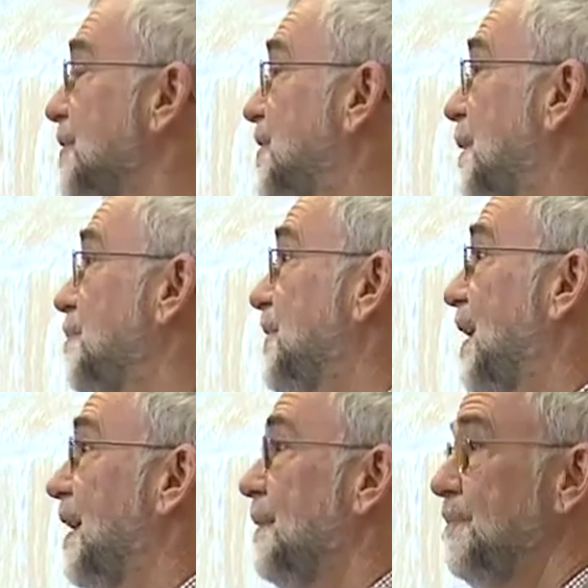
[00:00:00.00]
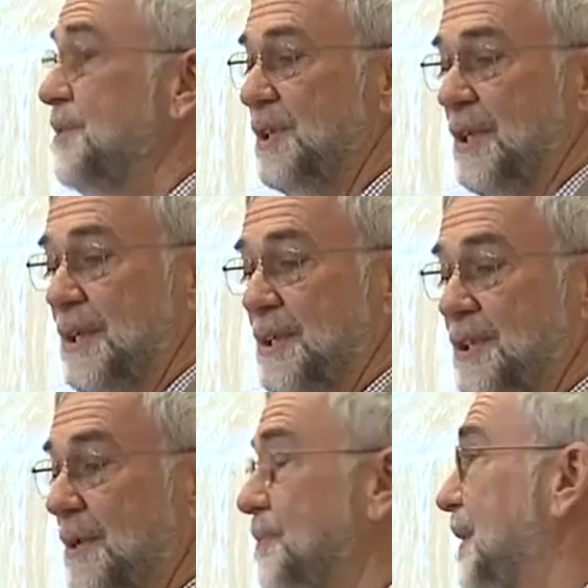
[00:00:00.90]
Sometimes
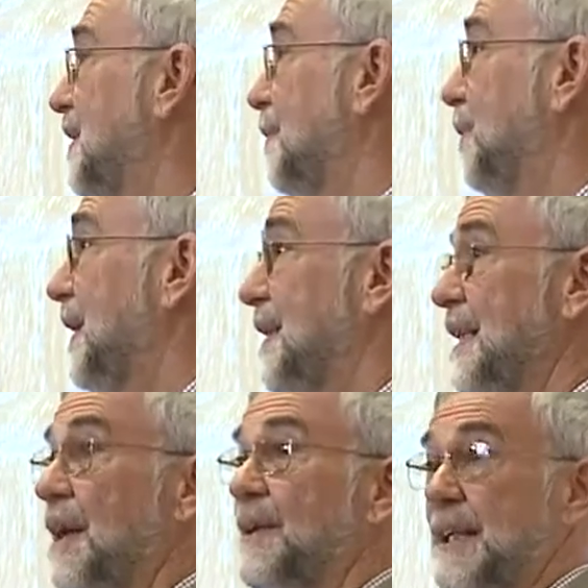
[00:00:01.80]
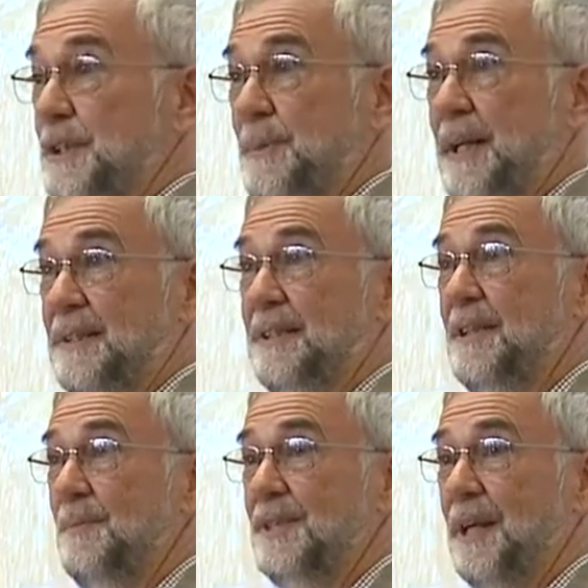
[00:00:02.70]
something completely unexpected
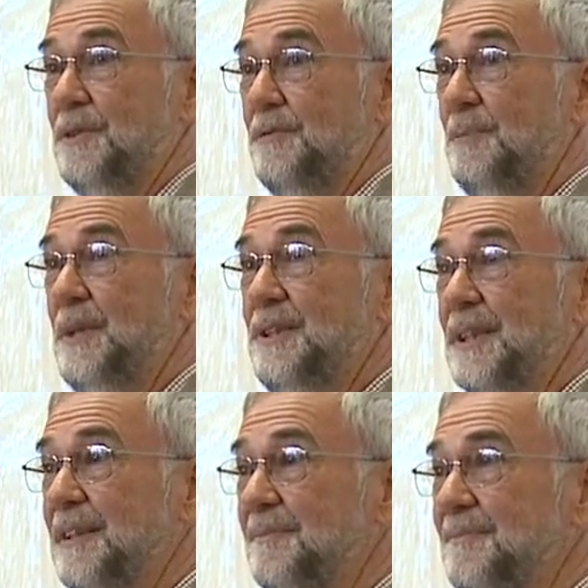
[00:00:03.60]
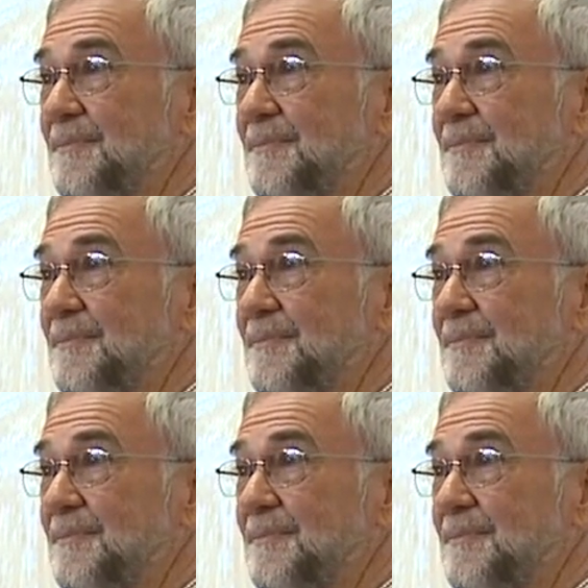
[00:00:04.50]
comes out of a meeting.